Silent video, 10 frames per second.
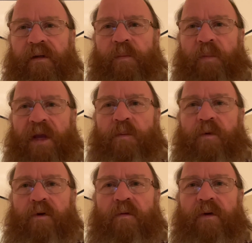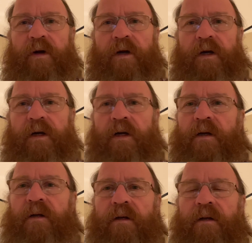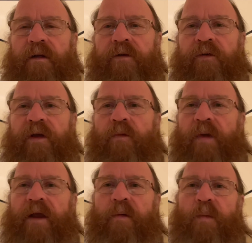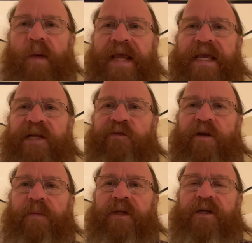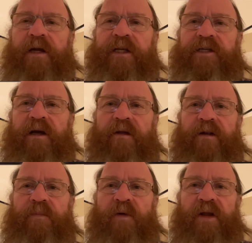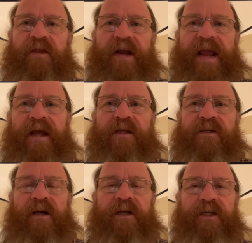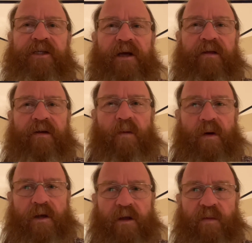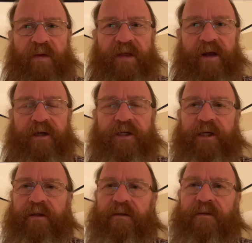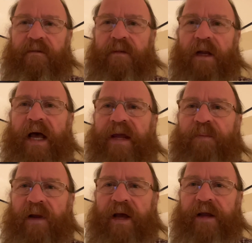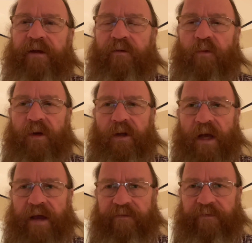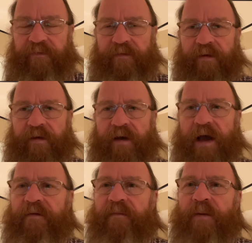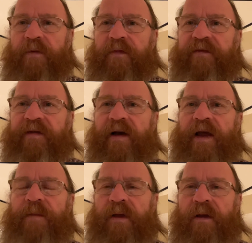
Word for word: People were doing Reiki treatments on each other, putting their hands on each other, working with energy. Well, I applied it in real life. I remember the time